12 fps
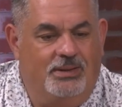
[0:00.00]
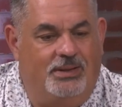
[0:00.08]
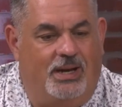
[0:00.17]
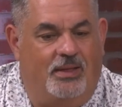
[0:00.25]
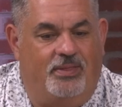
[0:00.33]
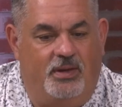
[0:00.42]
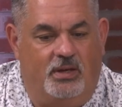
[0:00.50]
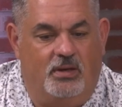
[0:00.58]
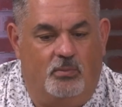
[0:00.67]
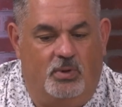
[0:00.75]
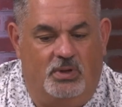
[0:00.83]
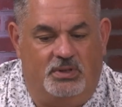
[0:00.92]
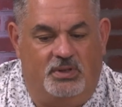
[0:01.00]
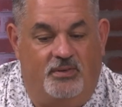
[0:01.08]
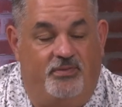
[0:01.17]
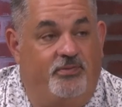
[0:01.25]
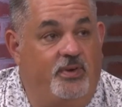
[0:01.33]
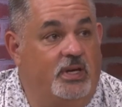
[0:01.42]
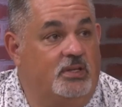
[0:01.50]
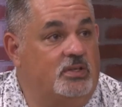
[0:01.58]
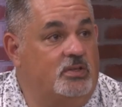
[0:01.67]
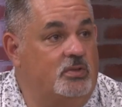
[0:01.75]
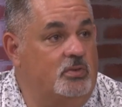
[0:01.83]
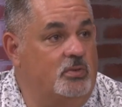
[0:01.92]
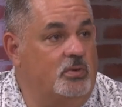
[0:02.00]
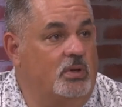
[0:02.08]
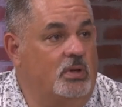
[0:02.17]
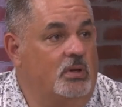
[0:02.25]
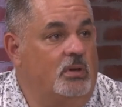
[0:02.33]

that I think it was the fix to